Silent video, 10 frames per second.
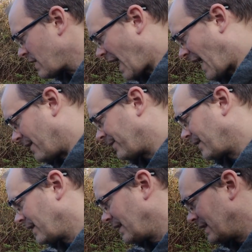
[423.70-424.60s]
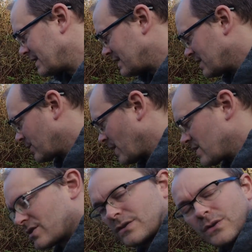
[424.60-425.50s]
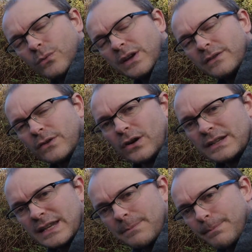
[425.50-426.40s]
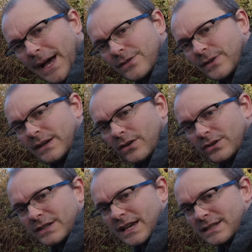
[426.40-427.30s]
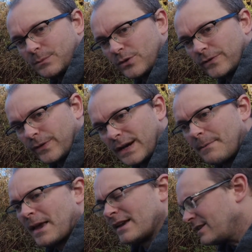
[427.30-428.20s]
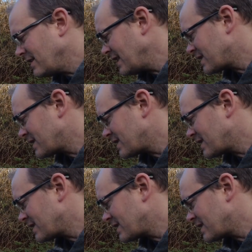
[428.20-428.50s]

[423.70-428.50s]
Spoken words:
you have in a situation where you've got a dead battery on your Tesla Model 3, you